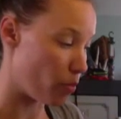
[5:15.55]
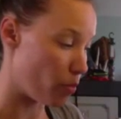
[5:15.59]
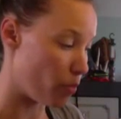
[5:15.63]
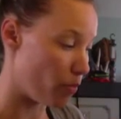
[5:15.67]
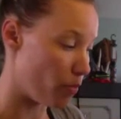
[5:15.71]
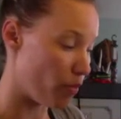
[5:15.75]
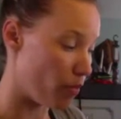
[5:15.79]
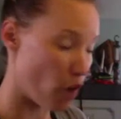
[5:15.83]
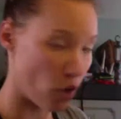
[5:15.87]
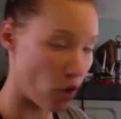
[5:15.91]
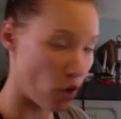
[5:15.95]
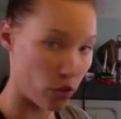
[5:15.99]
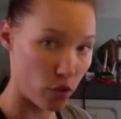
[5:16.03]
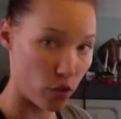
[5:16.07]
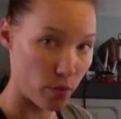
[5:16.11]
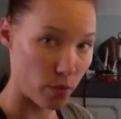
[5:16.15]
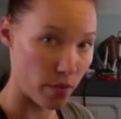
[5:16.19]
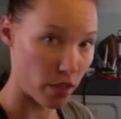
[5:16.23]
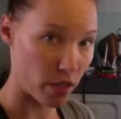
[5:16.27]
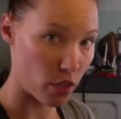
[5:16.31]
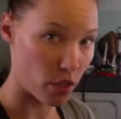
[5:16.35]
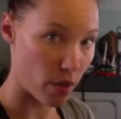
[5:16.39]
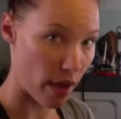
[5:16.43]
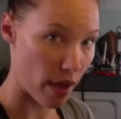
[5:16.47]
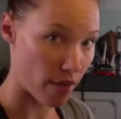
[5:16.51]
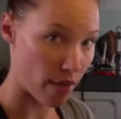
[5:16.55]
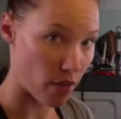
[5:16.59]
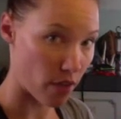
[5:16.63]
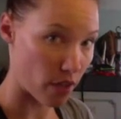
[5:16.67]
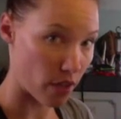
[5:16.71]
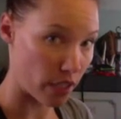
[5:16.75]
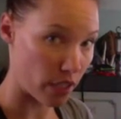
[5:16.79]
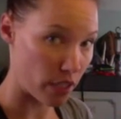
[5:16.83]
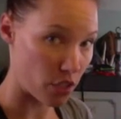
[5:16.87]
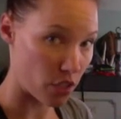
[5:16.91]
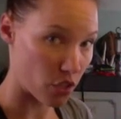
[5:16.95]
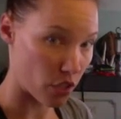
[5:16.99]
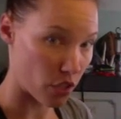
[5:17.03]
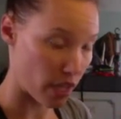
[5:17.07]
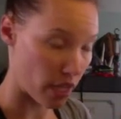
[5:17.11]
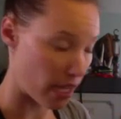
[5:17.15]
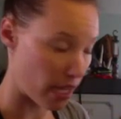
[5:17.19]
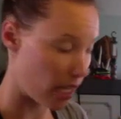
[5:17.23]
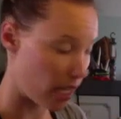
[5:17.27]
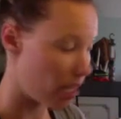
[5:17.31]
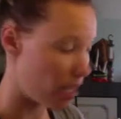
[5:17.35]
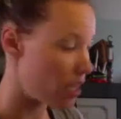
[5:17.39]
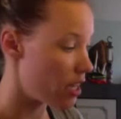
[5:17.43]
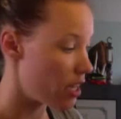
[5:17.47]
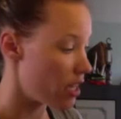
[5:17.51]
volume that you have on each
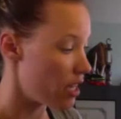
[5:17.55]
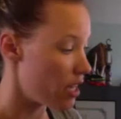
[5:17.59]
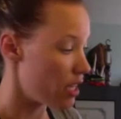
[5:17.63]
leg,